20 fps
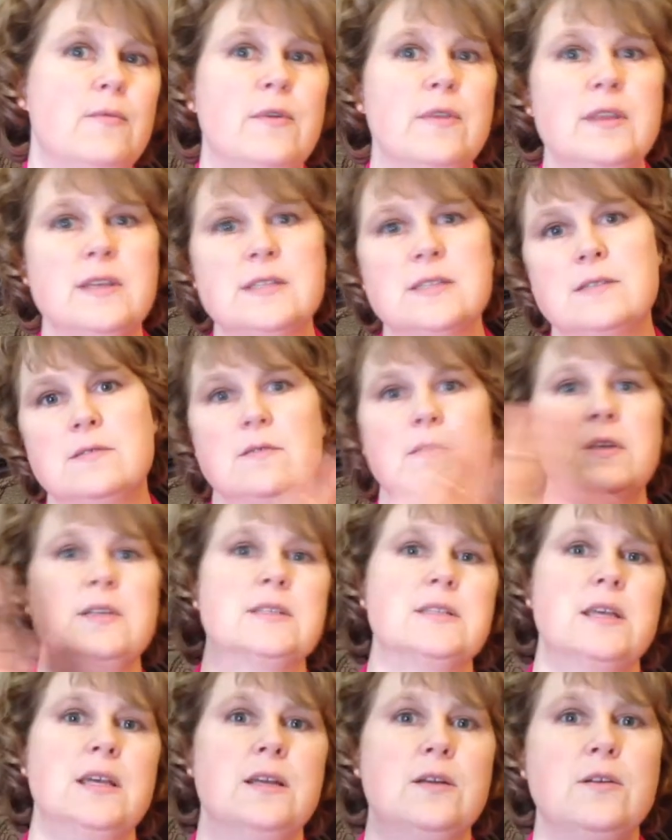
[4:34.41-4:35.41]
well,
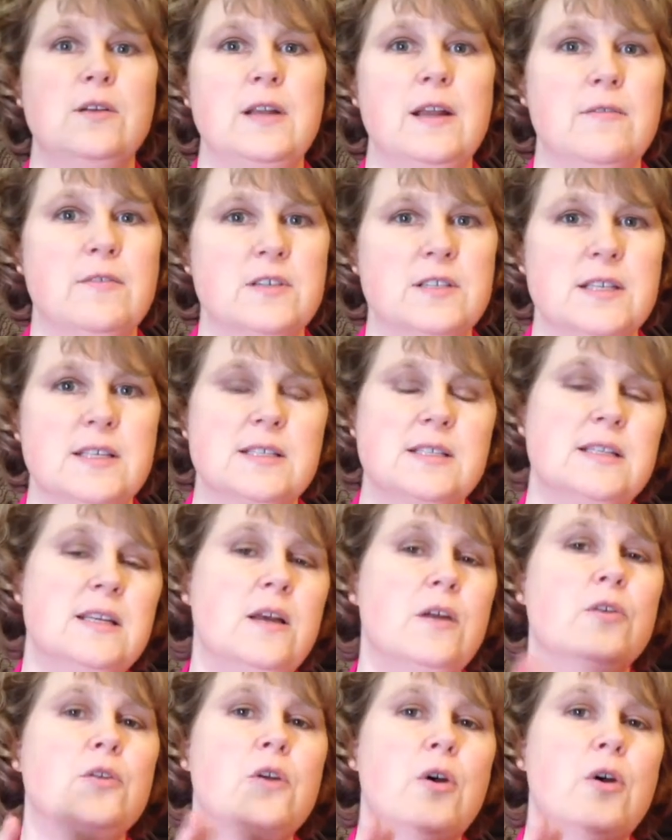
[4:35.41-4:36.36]
this kid could never sit still.